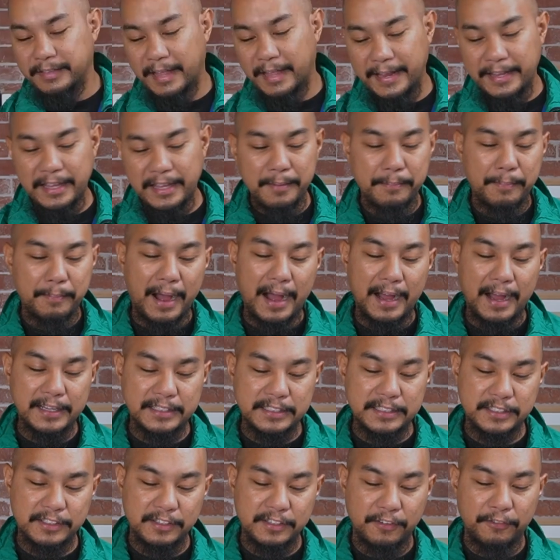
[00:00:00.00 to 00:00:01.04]
Nike
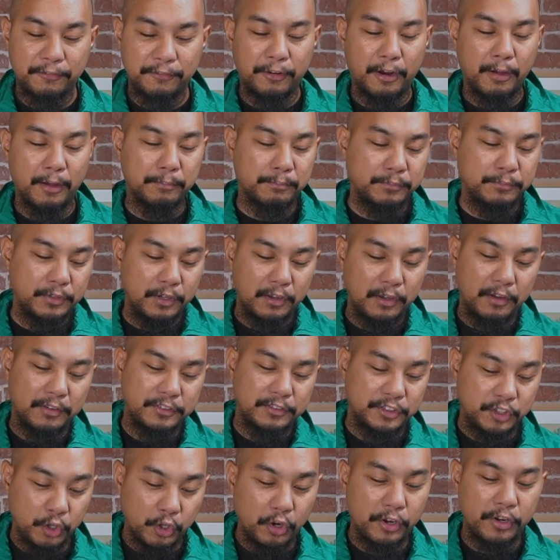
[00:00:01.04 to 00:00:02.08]
box from
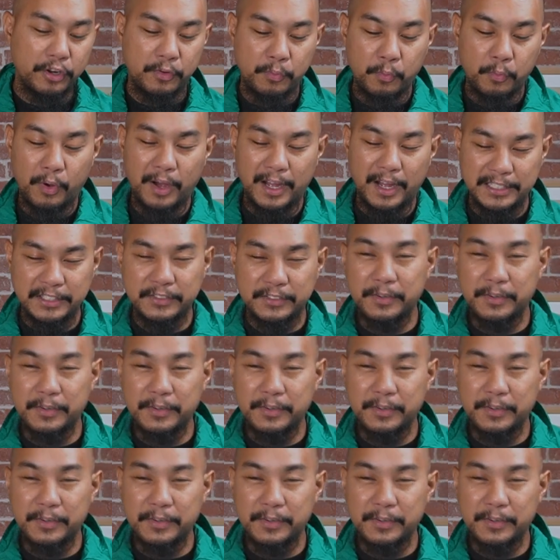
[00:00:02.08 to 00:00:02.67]
Jordan 1s,